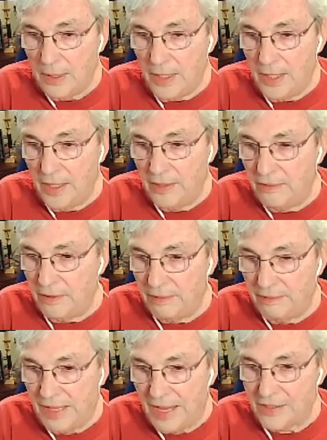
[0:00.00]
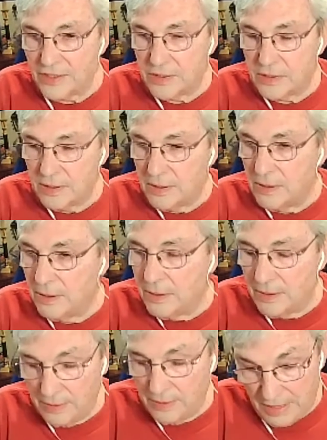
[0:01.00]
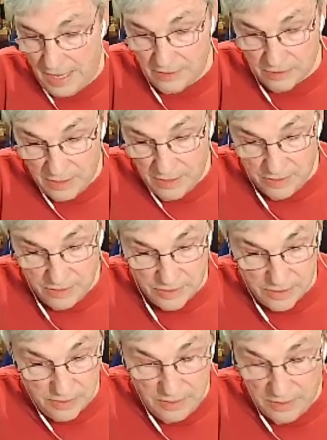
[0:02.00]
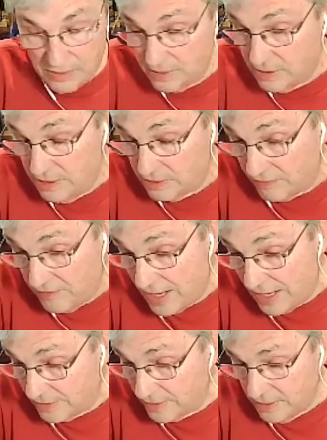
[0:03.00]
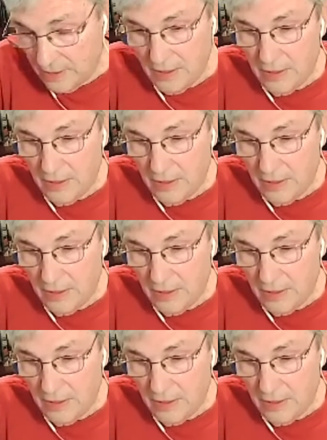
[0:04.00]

And that is a fact.